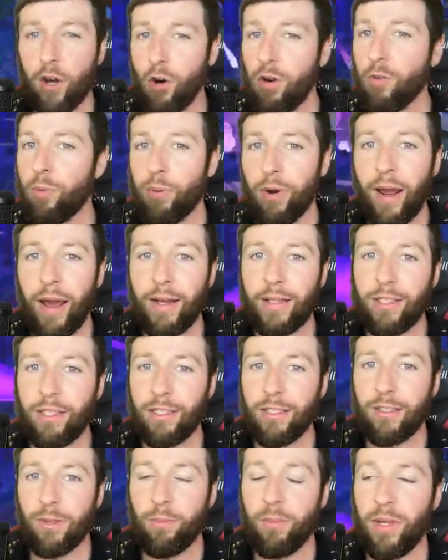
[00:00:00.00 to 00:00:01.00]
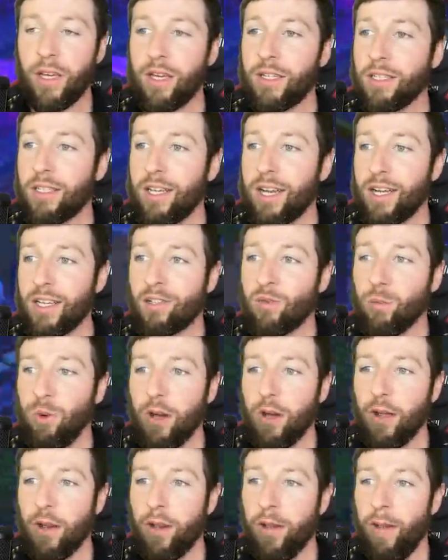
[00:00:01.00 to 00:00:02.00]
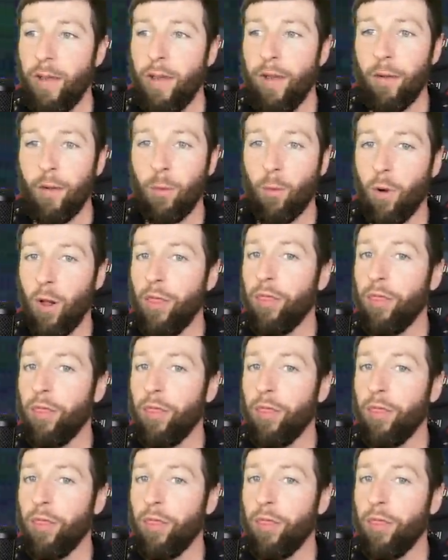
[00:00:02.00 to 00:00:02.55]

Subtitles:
to practice, because guess what? One